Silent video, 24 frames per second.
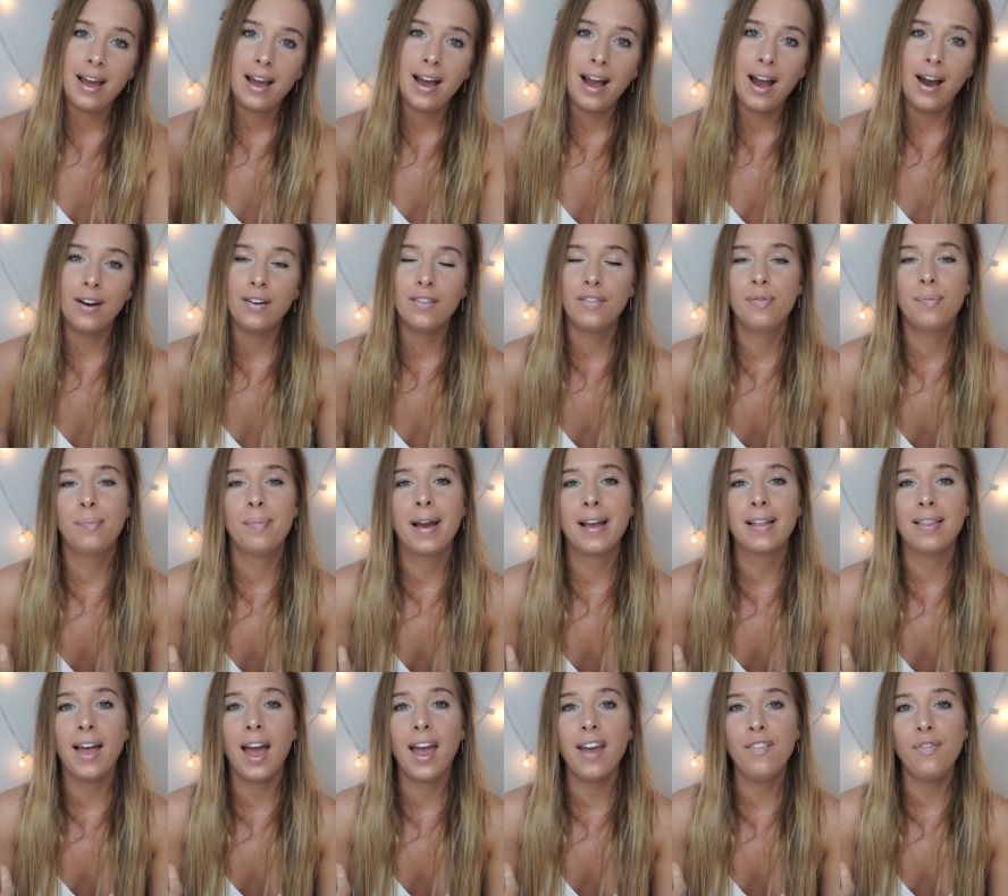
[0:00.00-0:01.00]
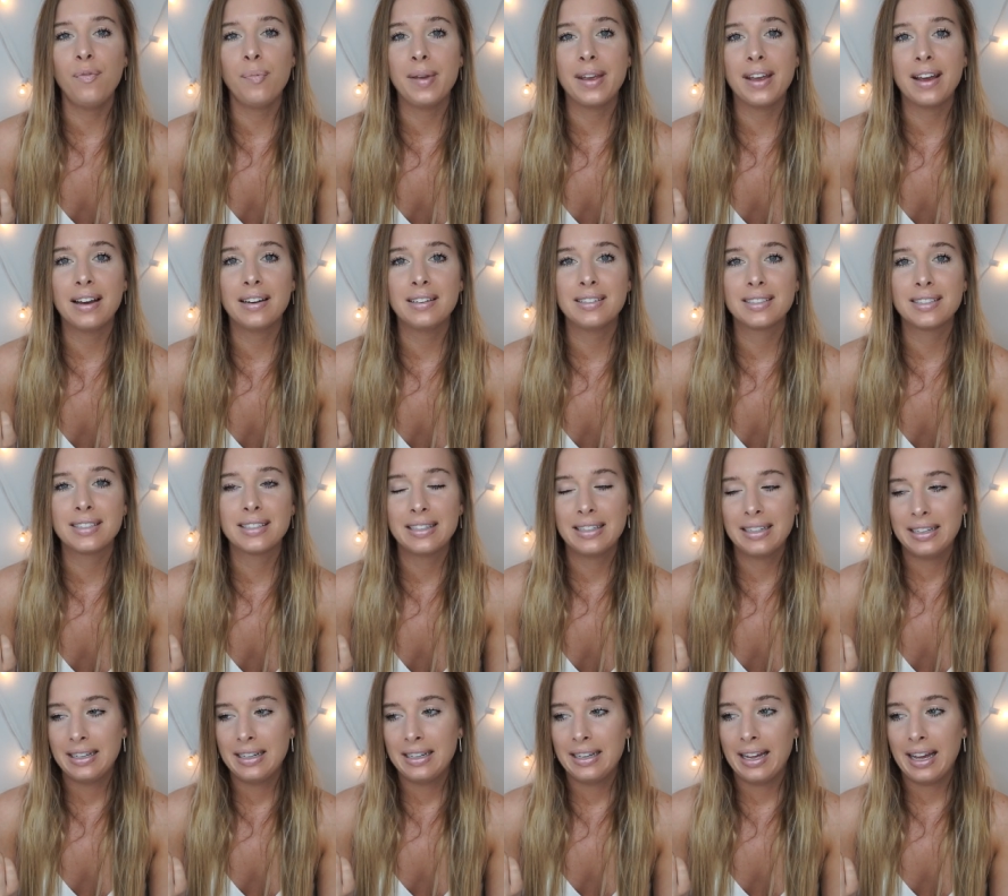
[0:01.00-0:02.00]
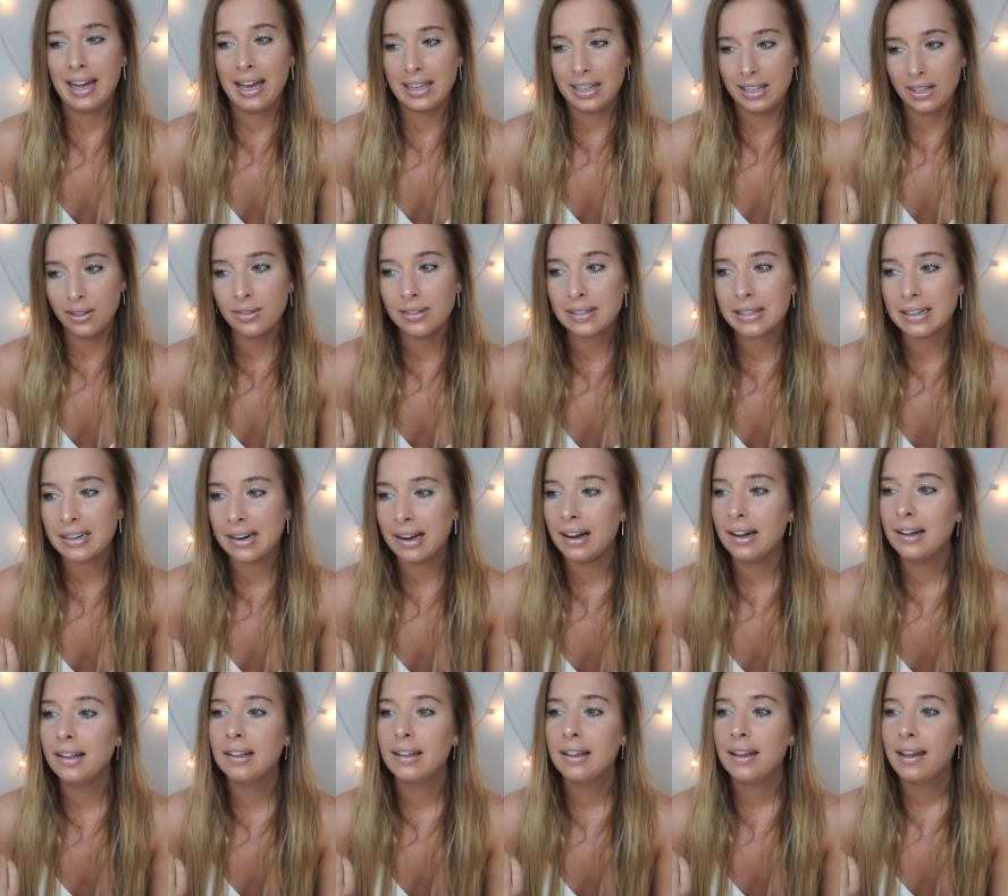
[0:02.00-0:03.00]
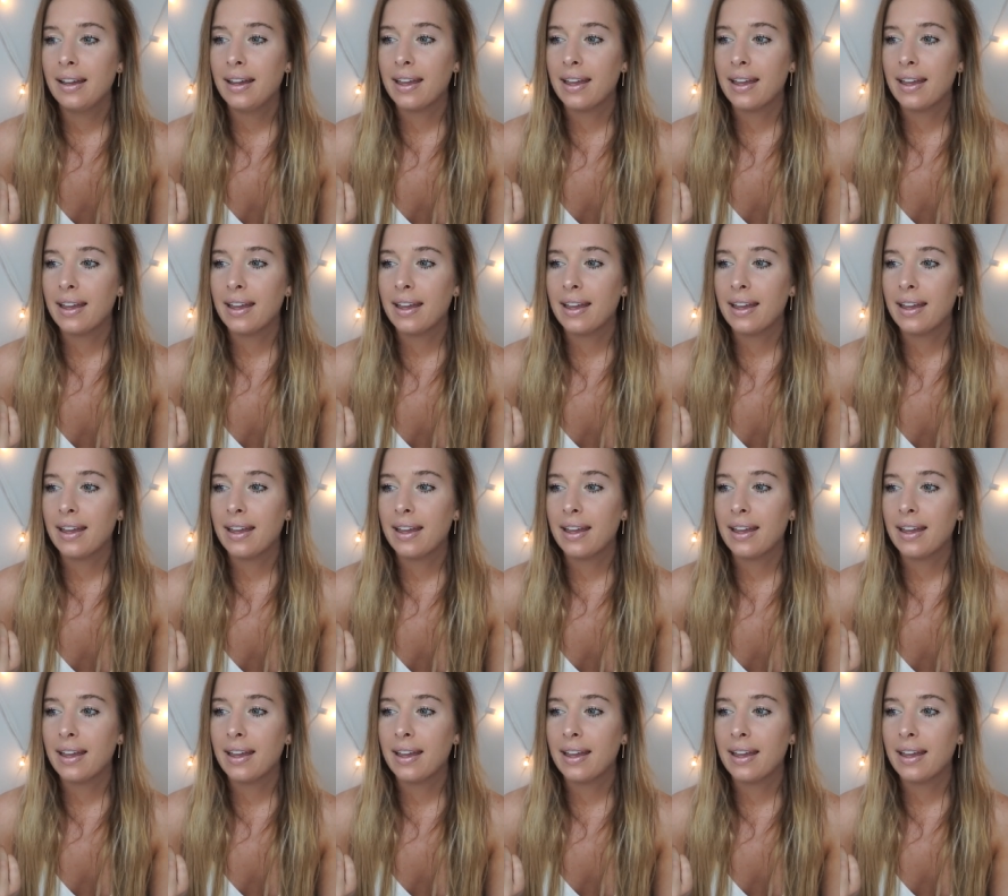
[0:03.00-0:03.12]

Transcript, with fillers: out of my life because I used it all.